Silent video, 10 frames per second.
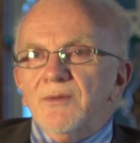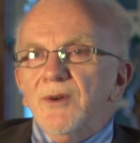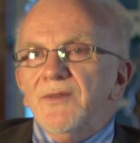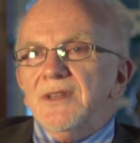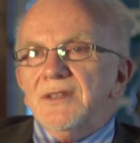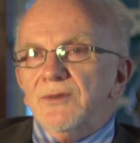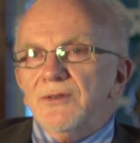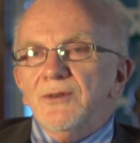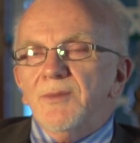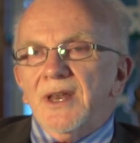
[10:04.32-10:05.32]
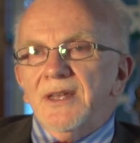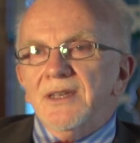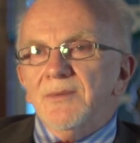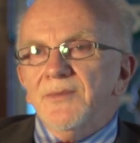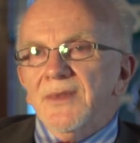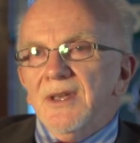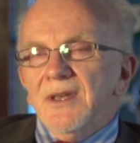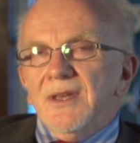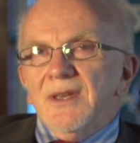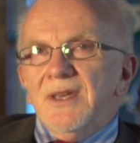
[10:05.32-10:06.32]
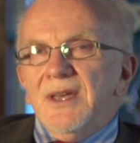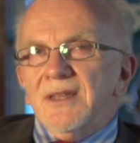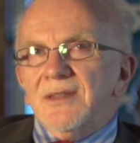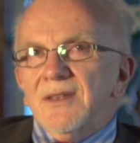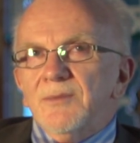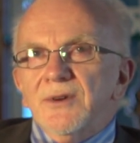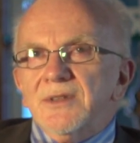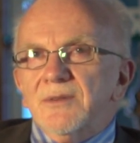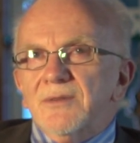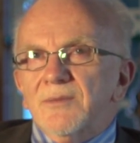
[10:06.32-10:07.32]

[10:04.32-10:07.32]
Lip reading: we were moving into a new millennium, he had a most